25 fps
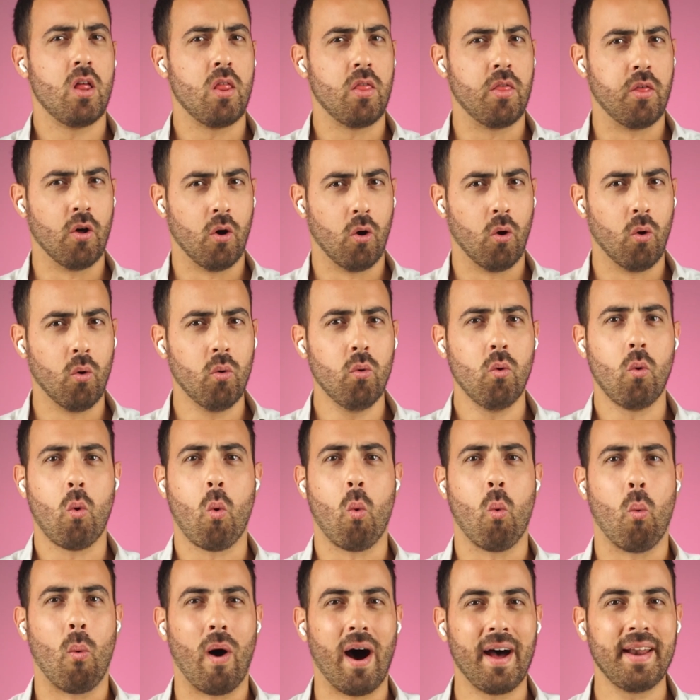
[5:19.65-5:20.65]
Though,
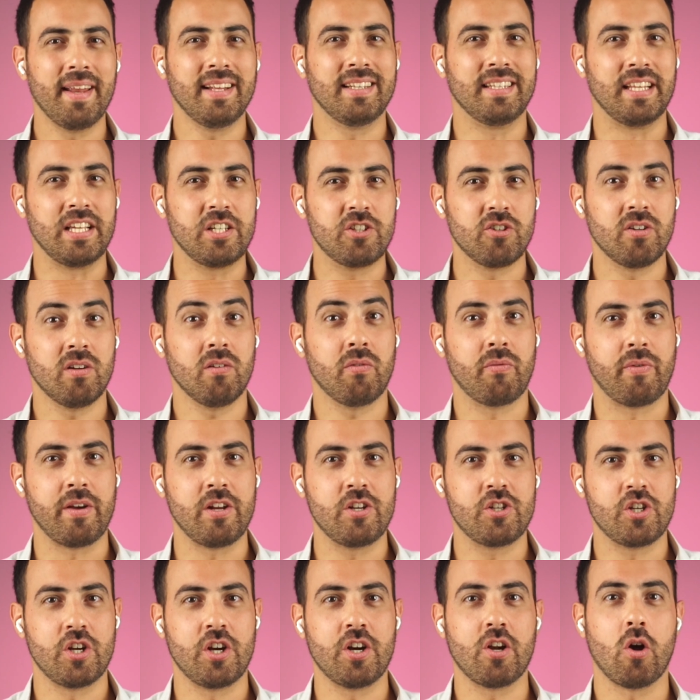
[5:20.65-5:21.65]
one additional
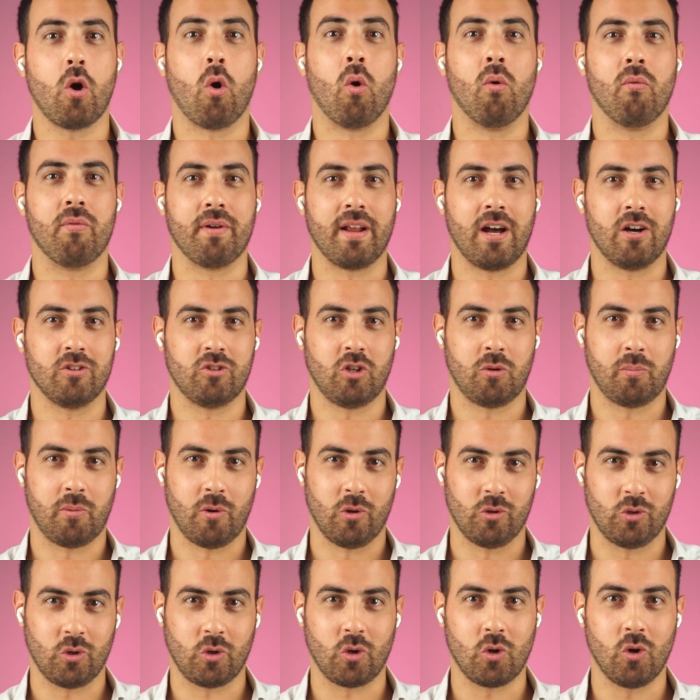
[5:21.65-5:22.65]
feature of Router
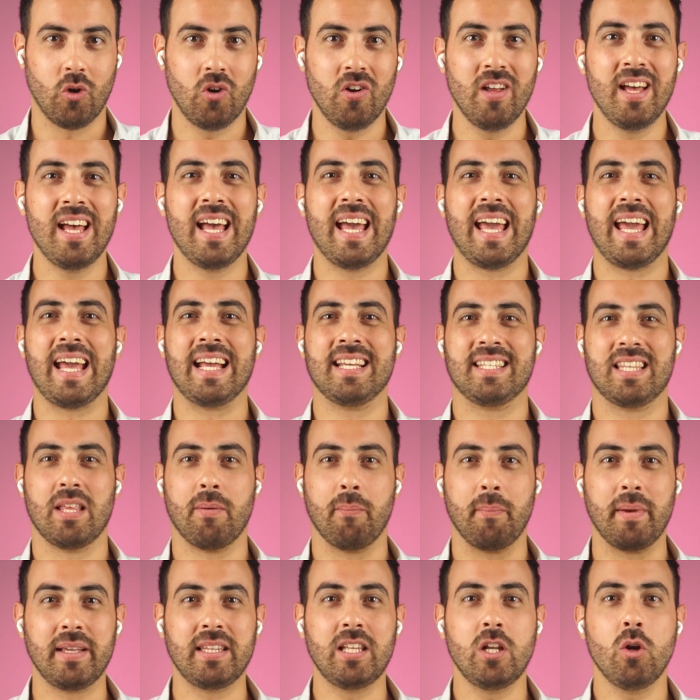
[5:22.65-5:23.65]
Protocol is the
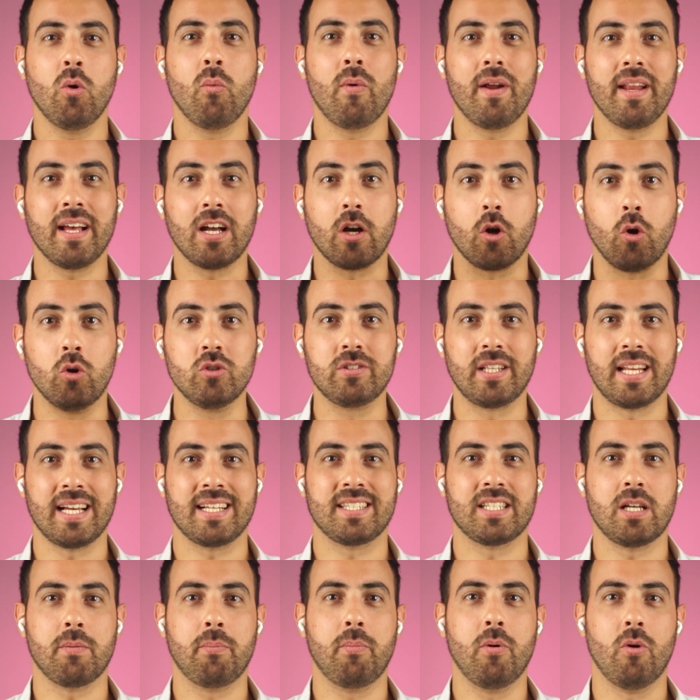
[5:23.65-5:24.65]
middleware contract
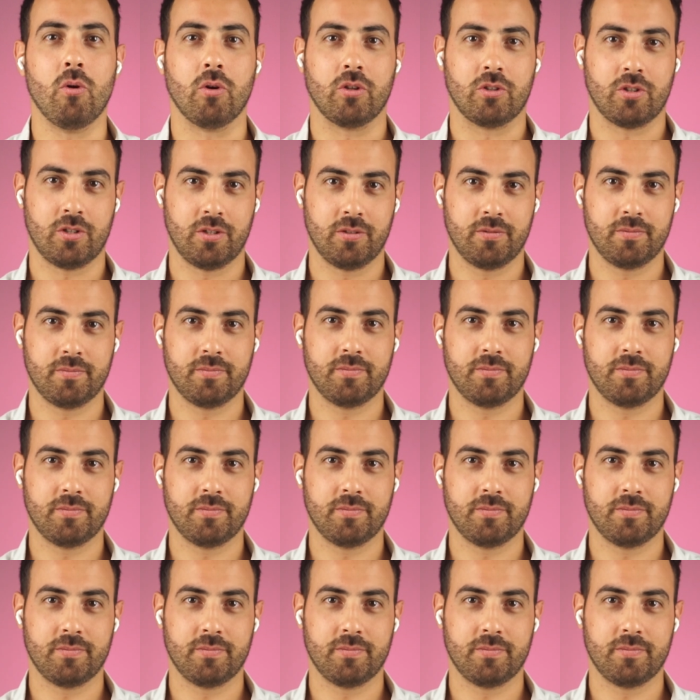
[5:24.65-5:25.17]
support.